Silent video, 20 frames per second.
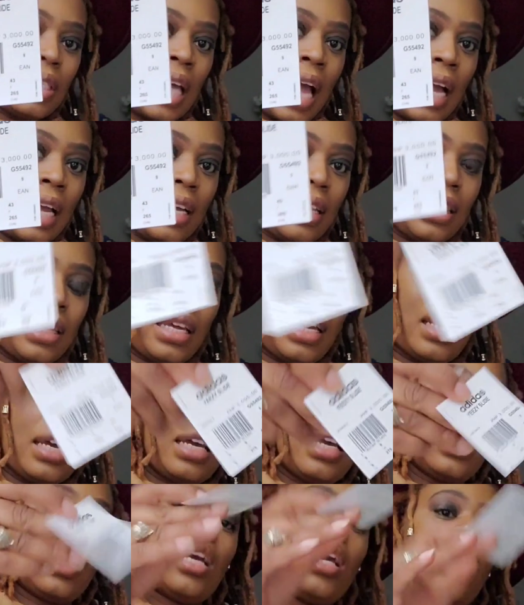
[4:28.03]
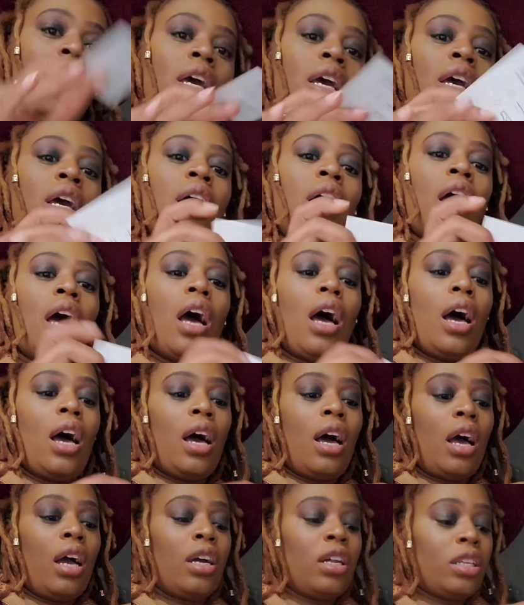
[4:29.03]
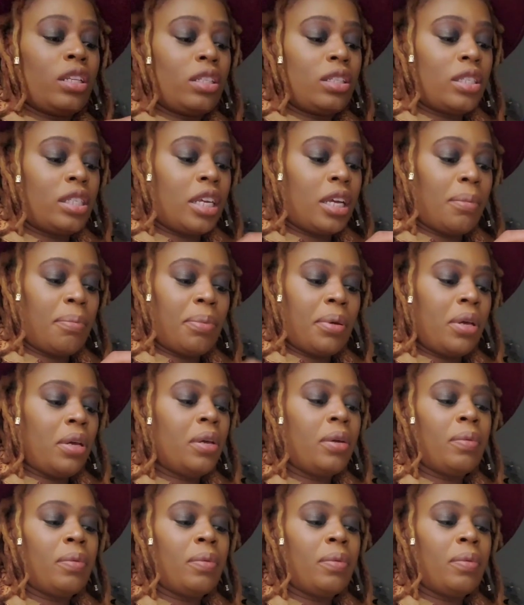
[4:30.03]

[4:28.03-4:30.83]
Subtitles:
taggy thing. Tip: